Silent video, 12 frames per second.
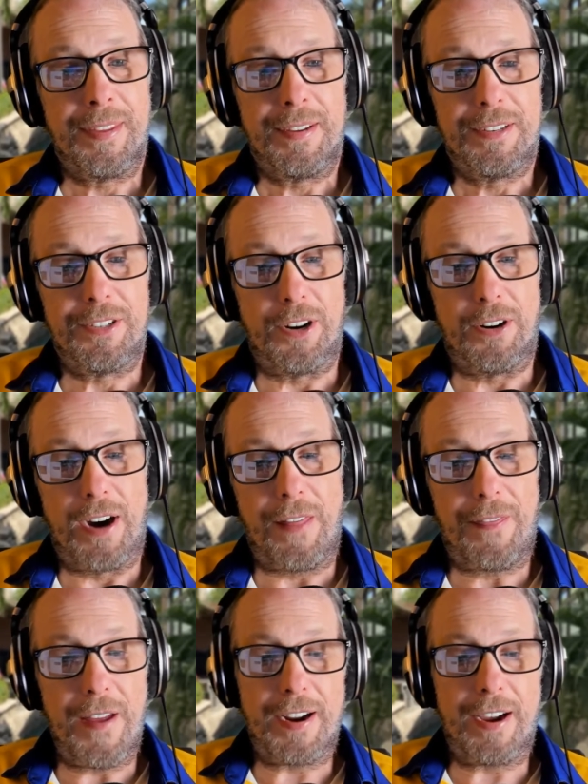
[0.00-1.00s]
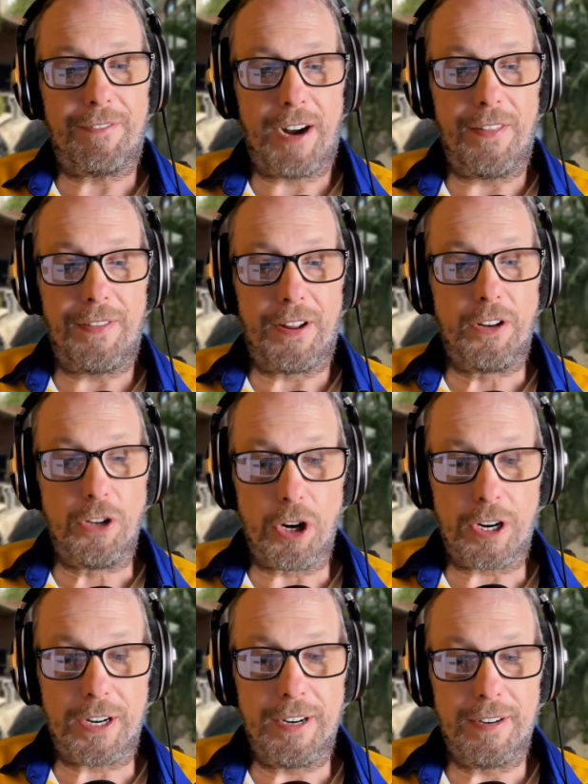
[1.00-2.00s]
So I think I've got the
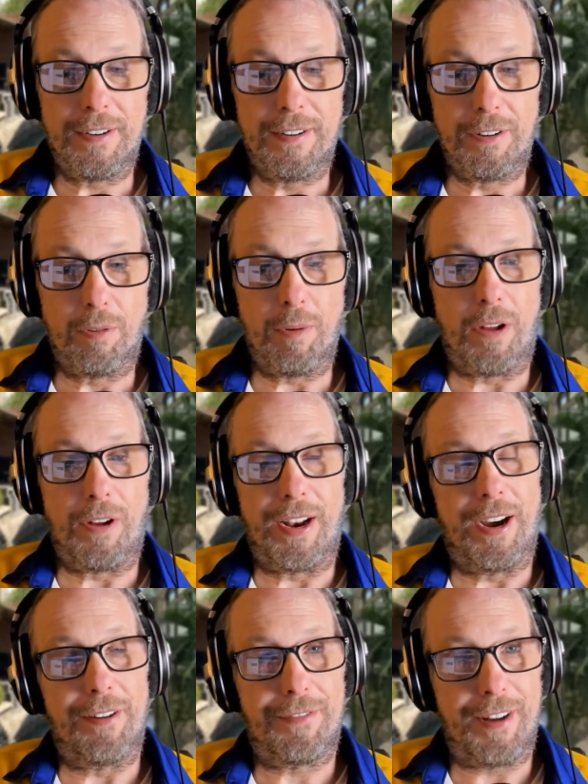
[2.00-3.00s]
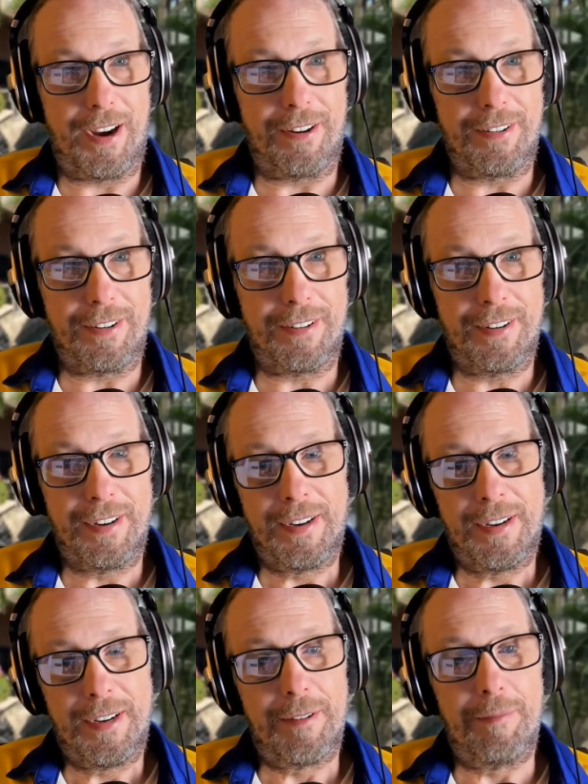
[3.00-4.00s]
look well enough down,
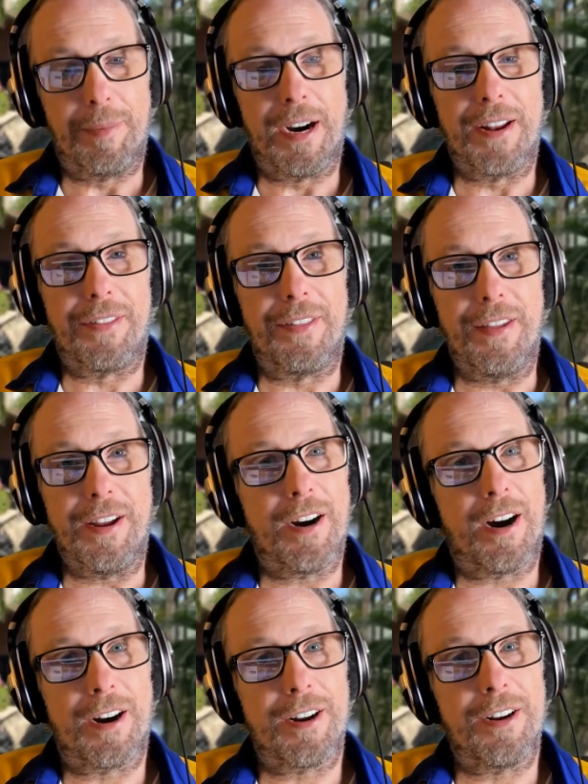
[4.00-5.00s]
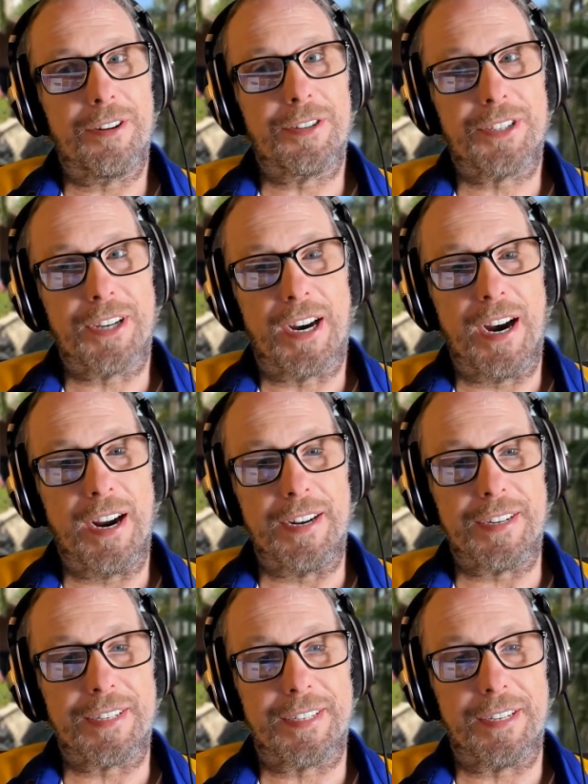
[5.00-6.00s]
but the audio side
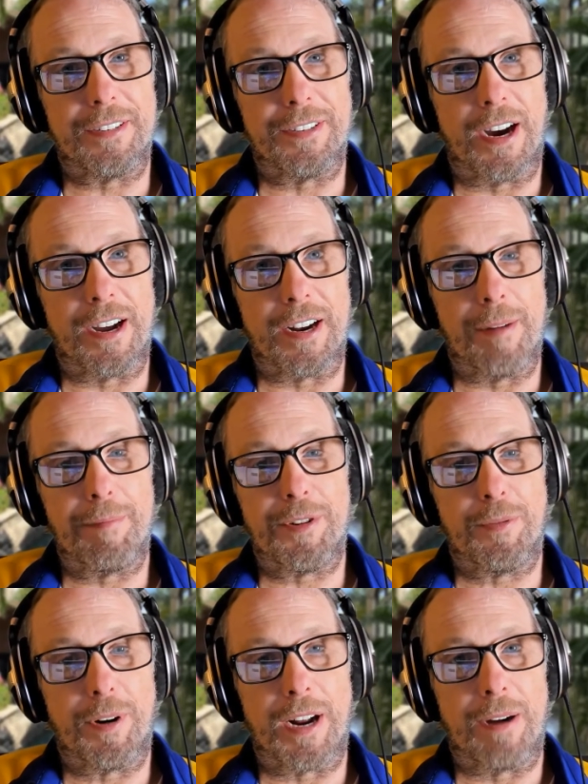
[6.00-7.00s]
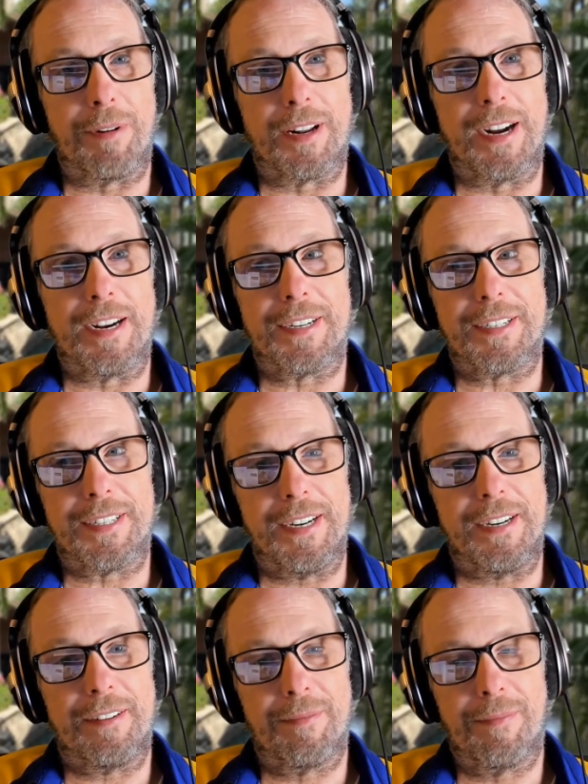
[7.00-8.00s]
is still not up to what I would like to
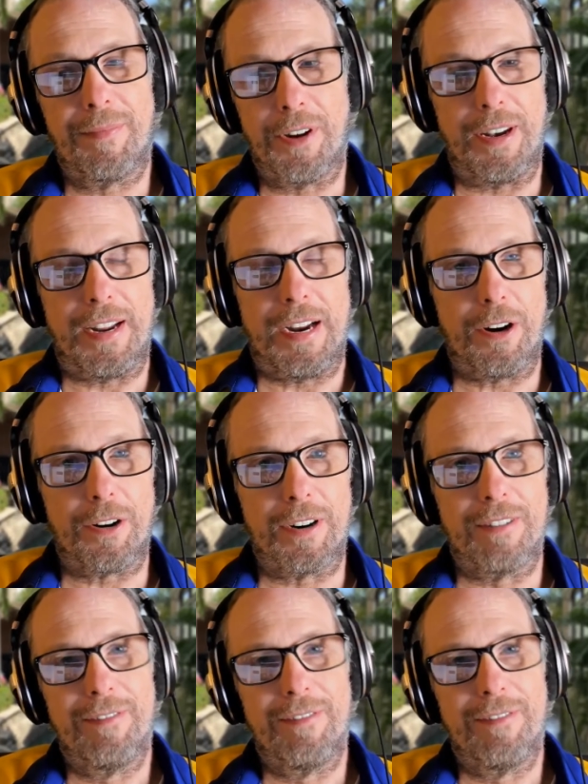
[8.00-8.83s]
see and hear.